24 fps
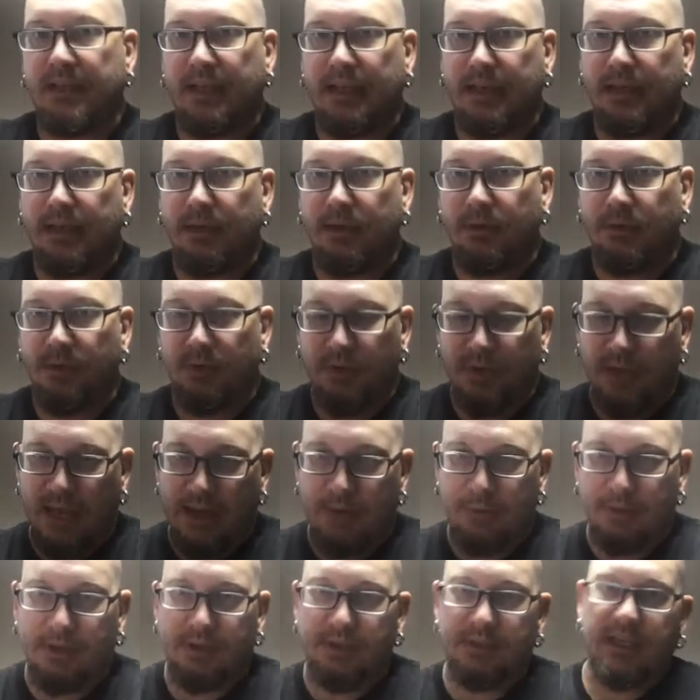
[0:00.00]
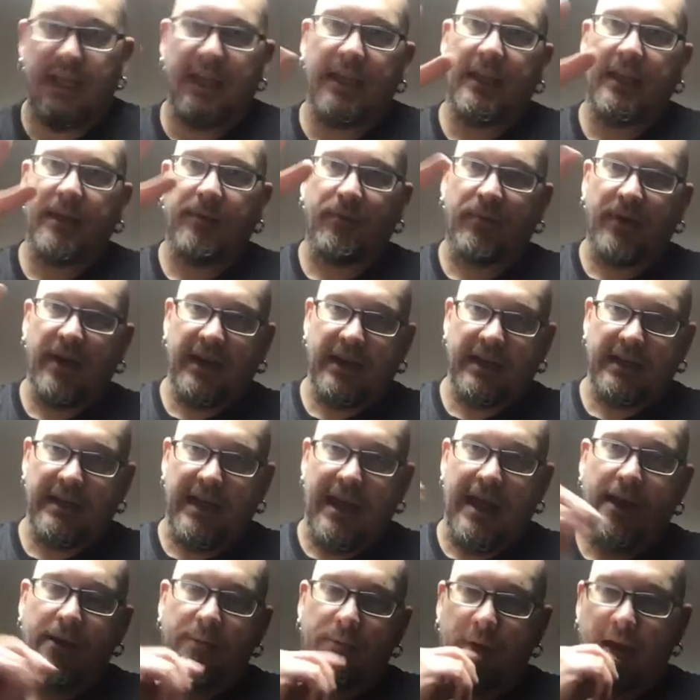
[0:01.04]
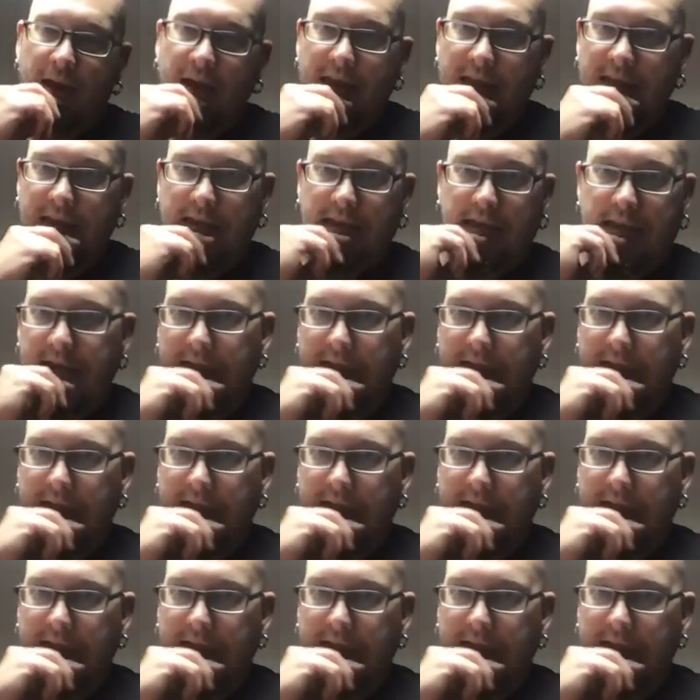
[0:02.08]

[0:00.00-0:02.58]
they're saying and break it down, right?